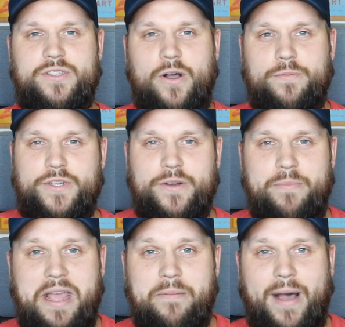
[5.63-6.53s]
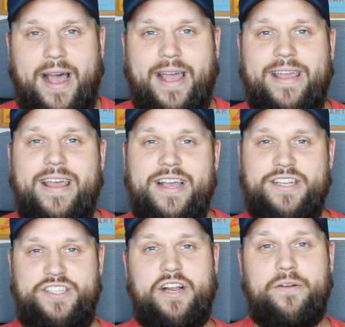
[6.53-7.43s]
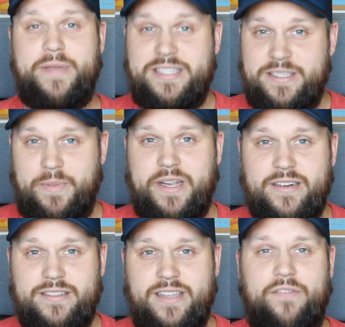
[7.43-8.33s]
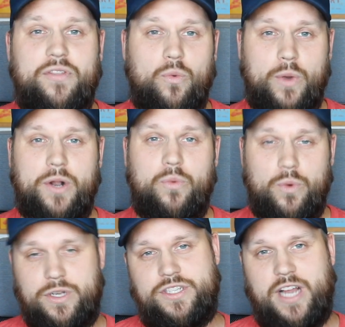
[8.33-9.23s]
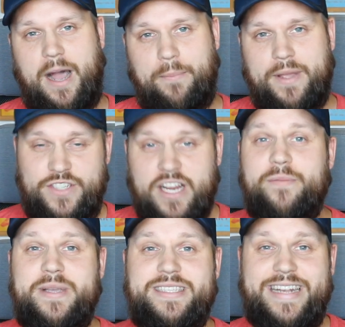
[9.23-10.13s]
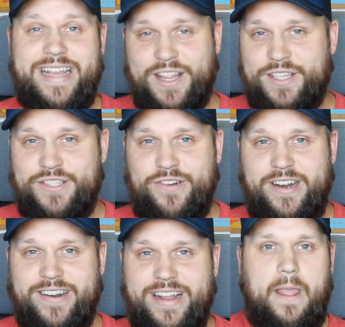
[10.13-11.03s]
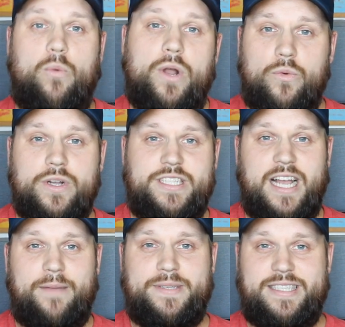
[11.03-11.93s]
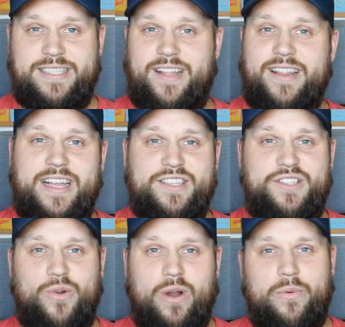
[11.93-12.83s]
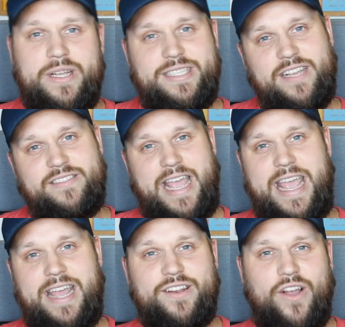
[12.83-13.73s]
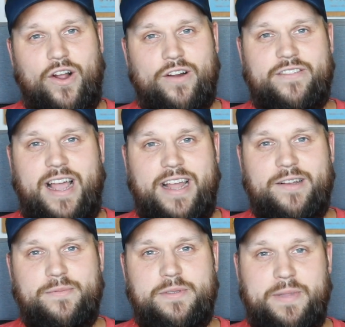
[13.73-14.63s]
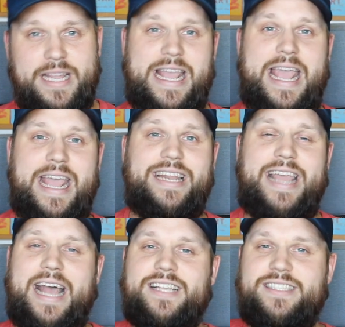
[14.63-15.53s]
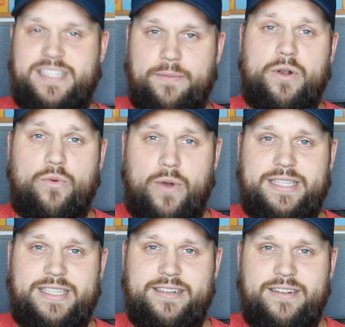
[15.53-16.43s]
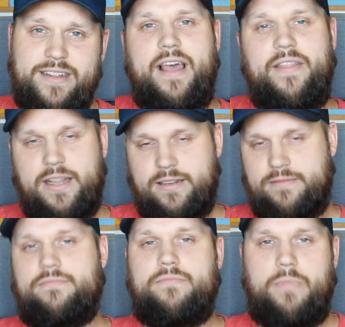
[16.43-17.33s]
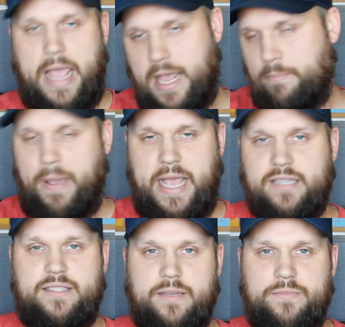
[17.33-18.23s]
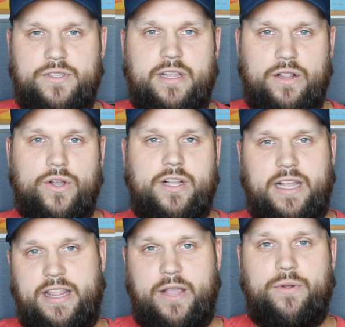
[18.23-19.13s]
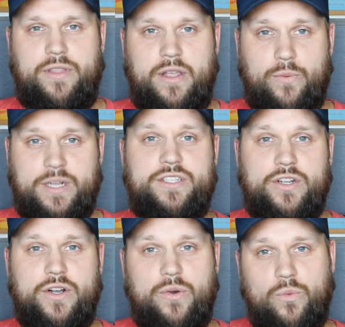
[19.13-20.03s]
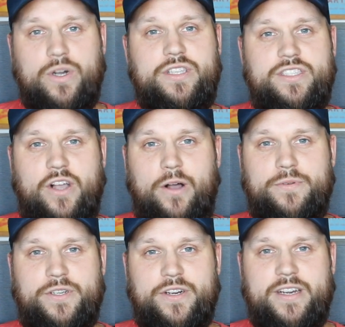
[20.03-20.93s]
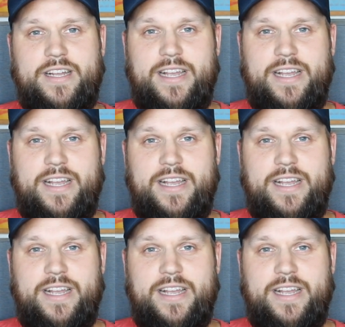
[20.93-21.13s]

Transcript: sculpture made by Jeremy Spears of the Whittle Woodshop. So Jeremy's an illustrator, and Whittle Woodshop is his online store where he sells hand-carved items, but then he hand-casts them in resin and then hand-paints them so they look like they were the original wood sculpture.